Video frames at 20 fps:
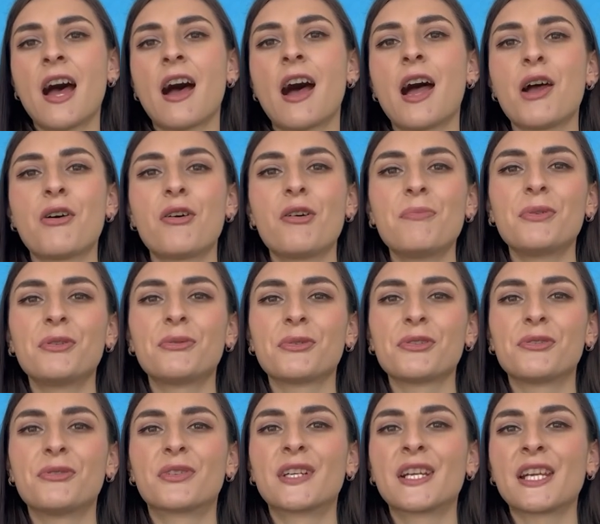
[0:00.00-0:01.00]
I hope it
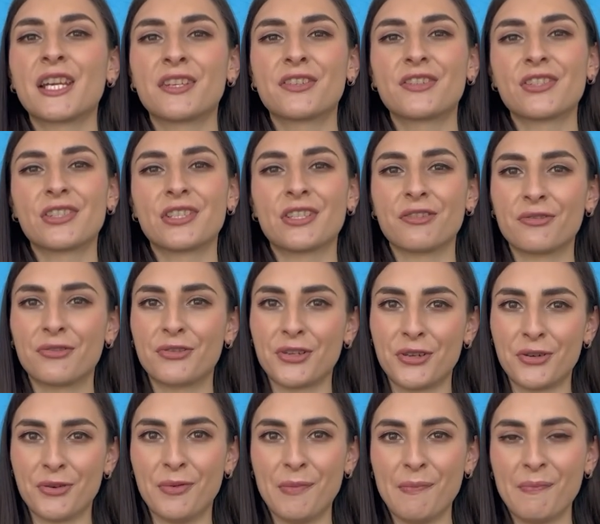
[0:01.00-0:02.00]
was very interesting for
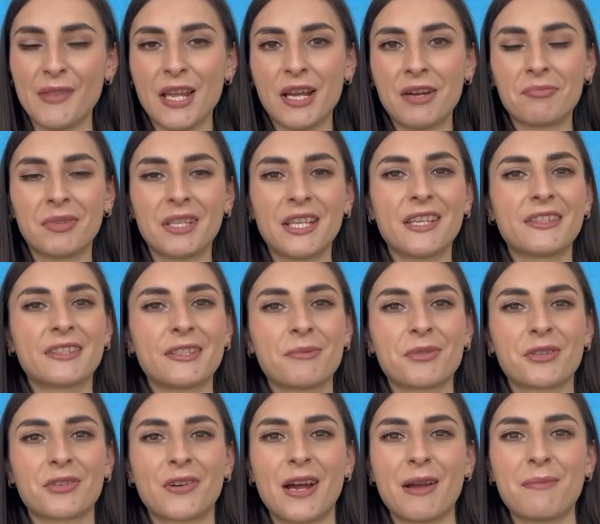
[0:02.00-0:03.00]
you. Please
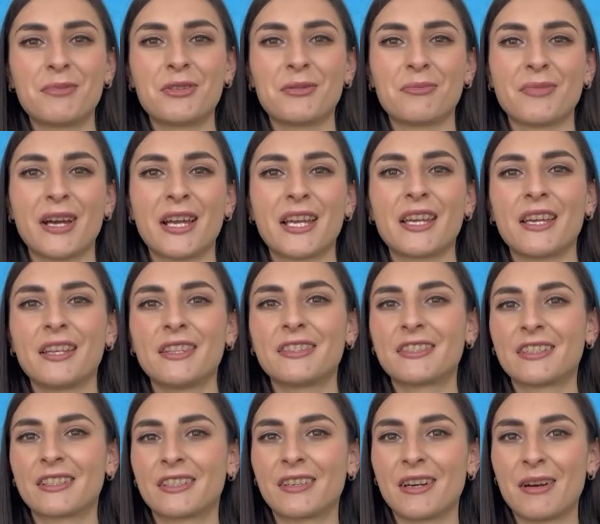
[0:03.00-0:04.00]
subscribe to my
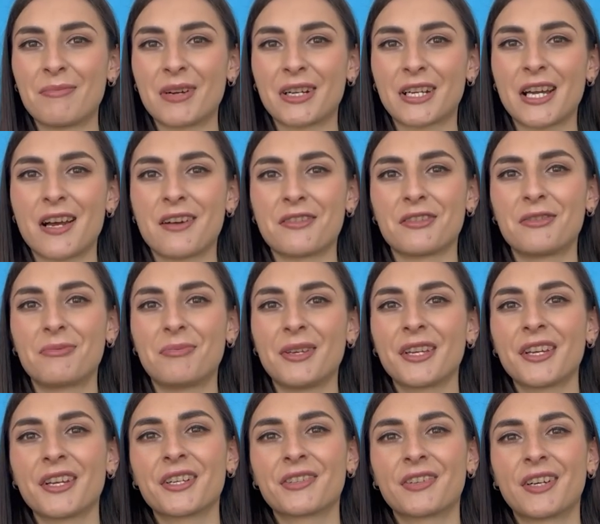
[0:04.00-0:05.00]
Instagram account,
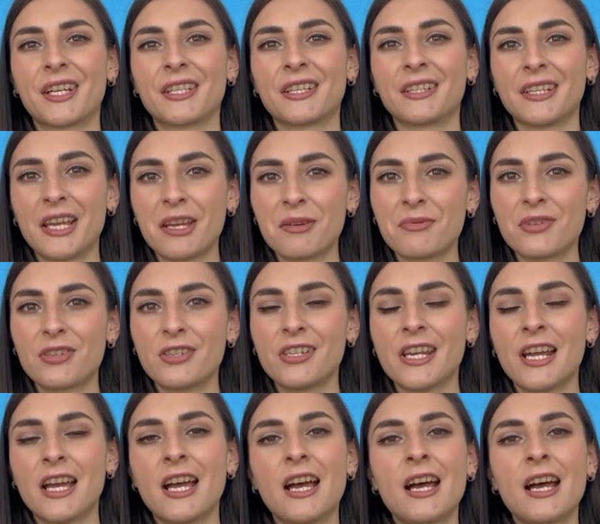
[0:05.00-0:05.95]
Speak Ukrainian Language.